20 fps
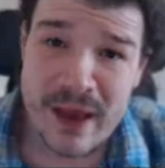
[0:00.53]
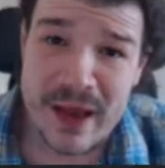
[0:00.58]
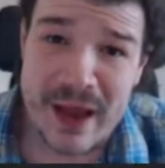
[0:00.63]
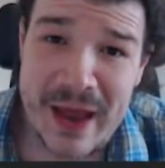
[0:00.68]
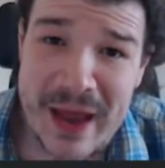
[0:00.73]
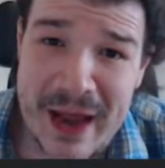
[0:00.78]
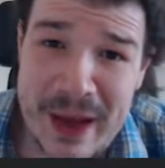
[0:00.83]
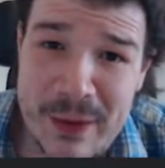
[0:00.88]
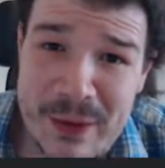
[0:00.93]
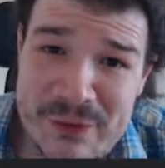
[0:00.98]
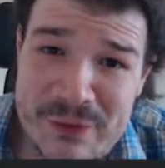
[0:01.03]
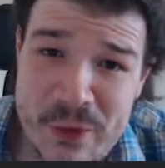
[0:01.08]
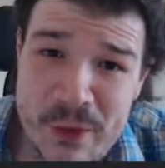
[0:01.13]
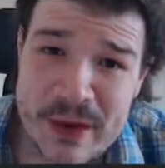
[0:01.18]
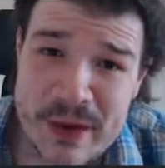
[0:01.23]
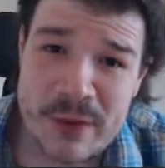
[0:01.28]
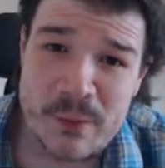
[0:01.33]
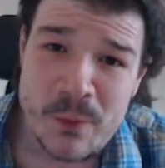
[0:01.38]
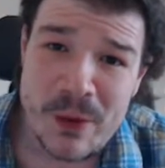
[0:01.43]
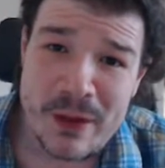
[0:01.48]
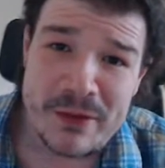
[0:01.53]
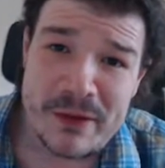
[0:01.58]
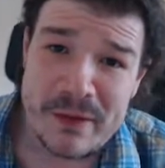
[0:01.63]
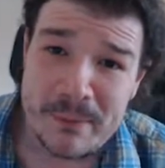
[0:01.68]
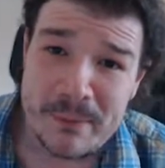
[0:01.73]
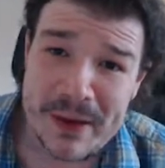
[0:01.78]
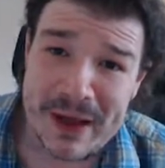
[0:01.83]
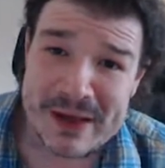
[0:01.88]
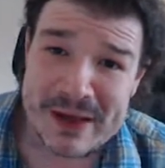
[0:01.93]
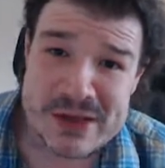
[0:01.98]
Hello everyone and welcome
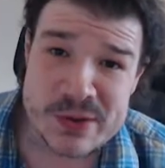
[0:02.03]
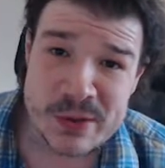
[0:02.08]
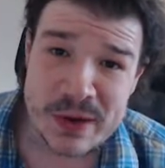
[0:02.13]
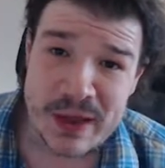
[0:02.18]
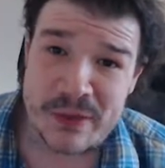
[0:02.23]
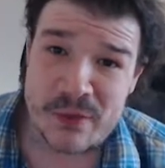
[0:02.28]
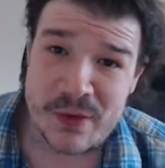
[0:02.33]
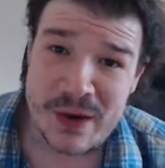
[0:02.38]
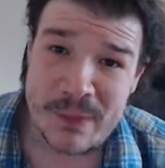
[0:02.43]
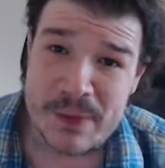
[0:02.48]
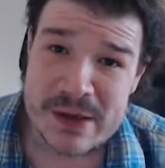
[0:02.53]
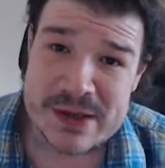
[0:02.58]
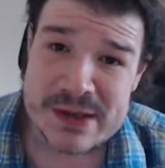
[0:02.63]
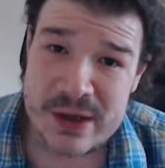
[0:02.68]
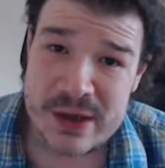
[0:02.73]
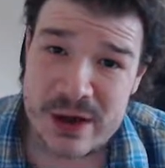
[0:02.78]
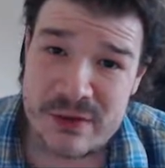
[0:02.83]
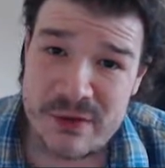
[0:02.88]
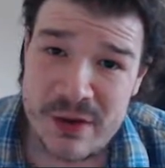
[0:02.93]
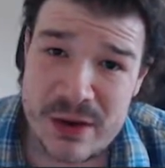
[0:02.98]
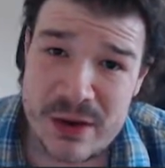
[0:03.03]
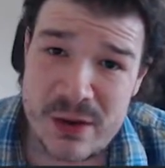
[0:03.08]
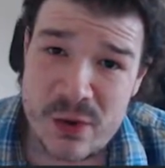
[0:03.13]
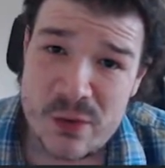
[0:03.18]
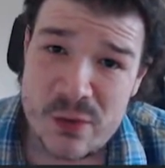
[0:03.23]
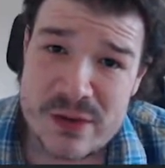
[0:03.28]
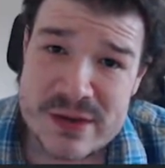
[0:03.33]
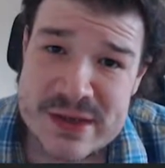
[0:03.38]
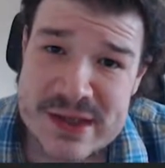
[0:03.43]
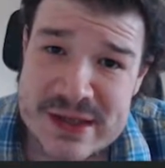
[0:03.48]
back to another episode of our
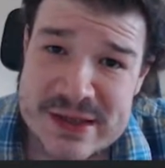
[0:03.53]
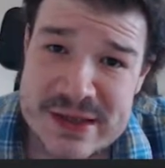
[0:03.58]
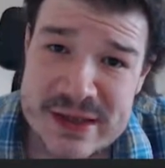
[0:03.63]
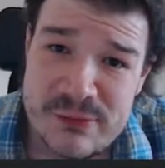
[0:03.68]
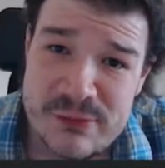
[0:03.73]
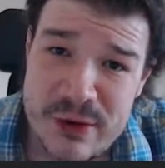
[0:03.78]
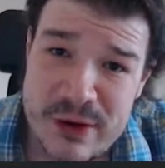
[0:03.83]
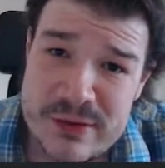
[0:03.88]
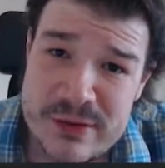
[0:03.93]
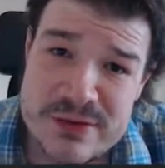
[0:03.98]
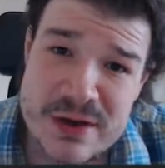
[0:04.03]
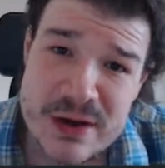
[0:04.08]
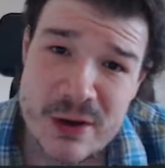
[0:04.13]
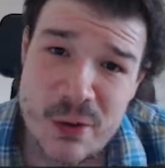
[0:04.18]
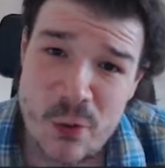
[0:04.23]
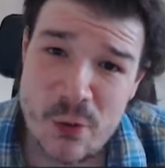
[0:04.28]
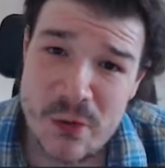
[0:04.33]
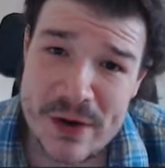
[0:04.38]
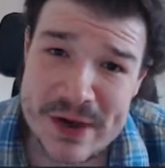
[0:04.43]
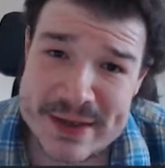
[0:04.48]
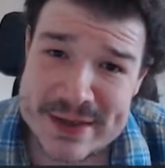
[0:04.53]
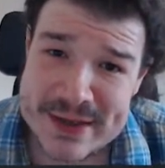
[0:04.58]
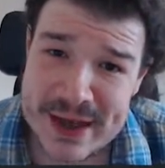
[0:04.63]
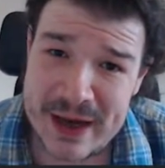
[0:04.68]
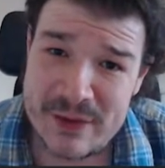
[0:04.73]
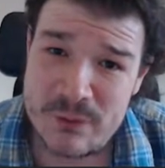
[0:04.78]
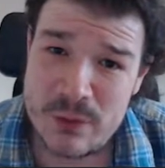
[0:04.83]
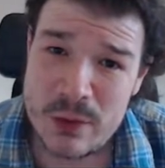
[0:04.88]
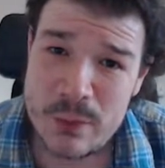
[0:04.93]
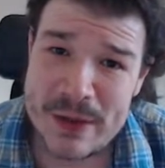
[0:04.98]
York City Road to Glory
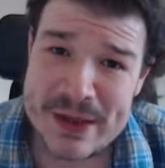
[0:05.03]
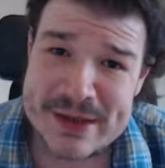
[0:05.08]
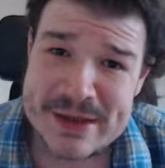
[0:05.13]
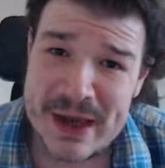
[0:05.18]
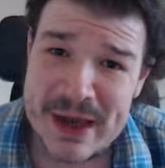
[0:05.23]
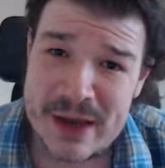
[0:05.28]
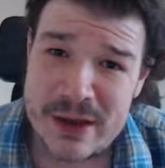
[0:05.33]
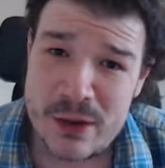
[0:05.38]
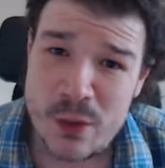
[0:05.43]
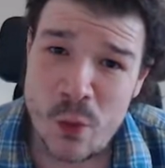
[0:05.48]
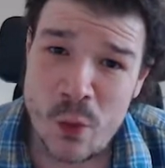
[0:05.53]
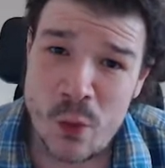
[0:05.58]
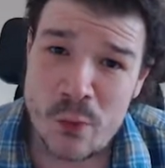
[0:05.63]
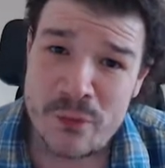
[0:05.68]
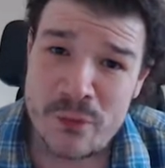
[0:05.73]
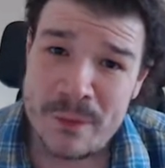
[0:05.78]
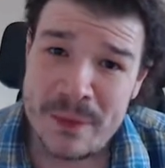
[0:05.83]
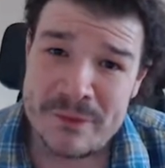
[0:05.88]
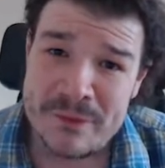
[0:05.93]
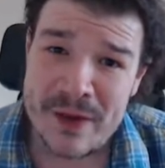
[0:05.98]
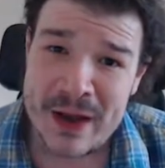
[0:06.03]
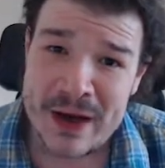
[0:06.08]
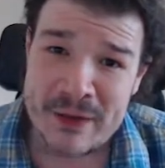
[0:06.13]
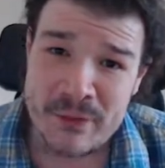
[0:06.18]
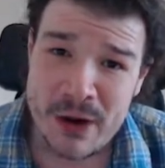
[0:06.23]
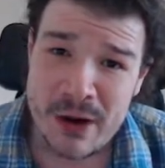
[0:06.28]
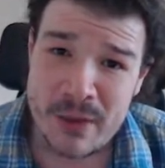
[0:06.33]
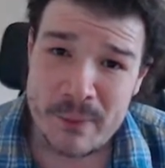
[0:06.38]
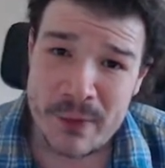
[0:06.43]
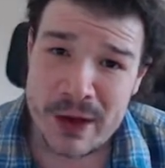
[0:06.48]
save, where we take York from the
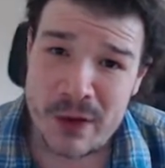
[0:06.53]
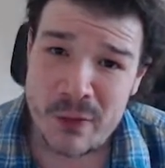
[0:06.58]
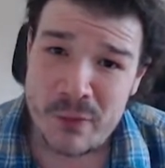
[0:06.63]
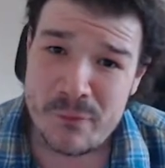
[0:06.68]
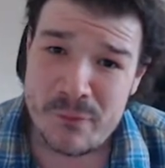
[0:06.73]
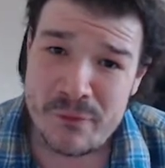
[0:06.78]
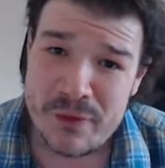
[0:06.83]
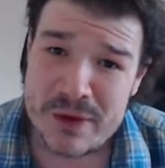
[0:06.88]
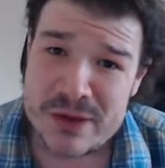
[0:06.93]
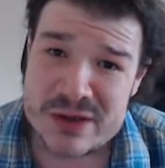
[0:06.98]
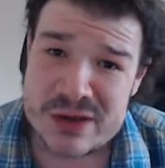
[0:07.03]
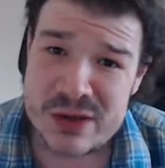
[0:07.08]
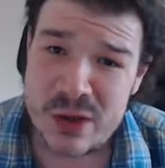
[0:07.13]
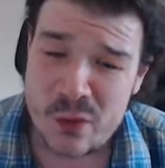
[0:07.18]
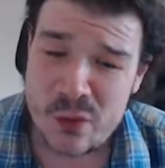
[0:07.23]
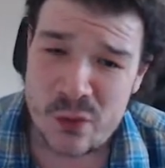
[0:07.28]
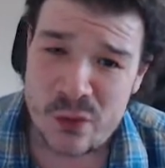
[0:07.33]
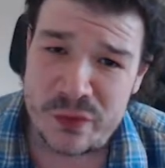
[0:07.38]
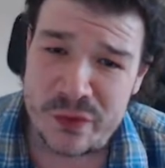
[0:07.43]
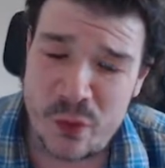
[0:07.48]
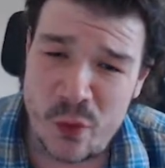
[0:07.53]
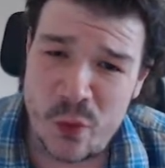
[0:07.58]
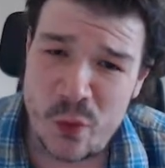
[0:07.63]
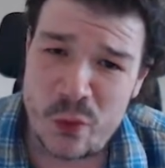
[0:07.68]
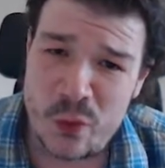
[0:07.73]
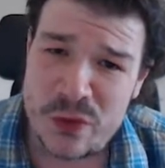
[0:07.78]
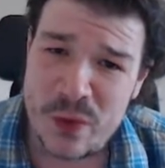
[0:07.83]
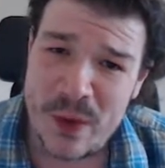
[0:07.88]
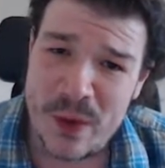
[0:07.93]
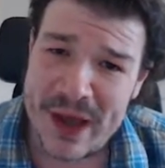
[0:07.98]
Vanarama Conference North all
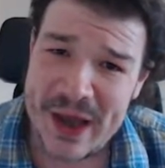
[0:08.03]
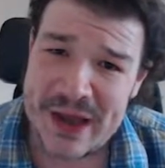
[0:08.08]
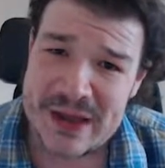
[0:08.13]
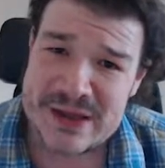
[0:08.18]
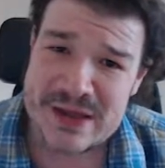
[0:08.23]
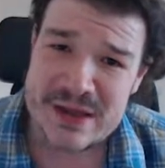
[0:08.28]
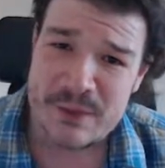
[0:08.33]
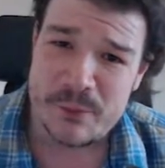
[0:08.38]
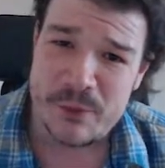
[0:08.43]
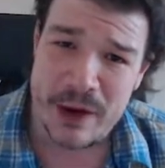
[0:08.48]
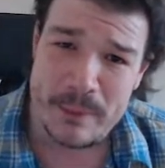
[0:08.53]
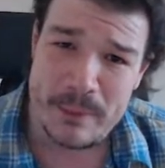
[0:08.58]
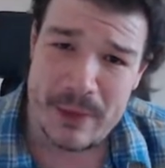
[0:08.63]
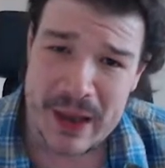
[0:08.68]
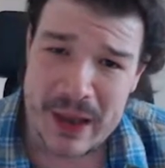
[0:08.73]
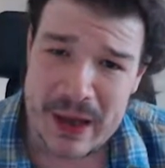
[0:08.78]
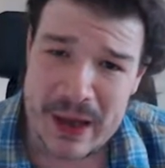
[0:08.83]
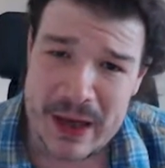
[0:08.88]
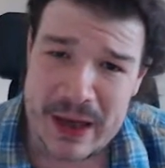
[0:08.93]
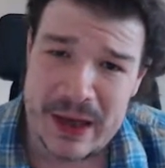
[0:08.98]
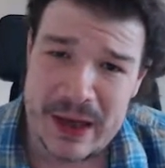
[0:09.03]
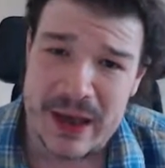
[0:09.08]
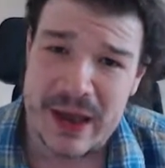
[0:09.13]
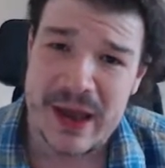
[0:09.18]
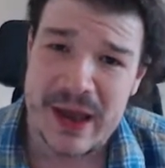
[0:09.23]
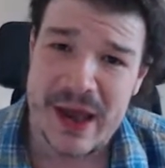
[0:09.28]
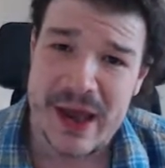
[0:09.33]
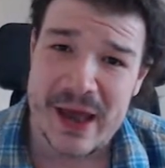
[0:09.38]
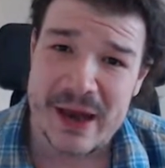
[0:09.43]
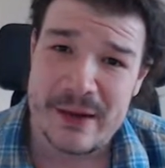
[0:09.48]
the way to the Premier League
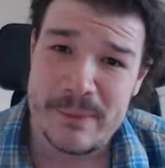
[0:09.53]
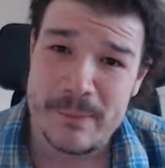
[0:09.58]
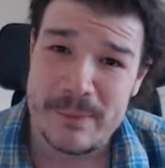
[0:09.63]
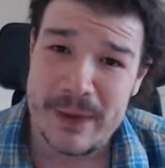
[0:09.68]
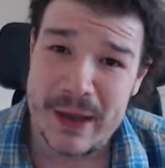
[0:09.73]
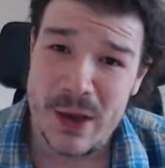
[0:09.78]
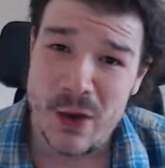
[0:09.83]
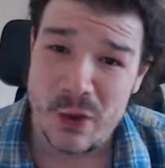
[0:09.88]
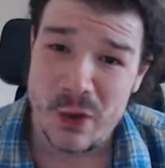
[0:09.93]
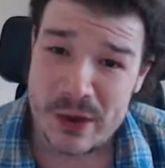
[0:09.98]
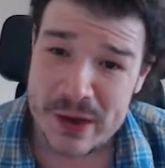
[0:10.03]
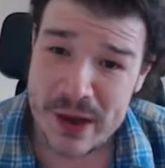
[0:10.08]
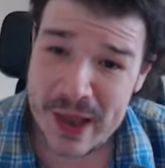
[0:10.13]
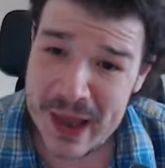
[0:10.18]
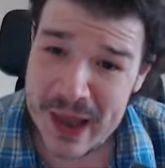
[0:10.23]
and beyond.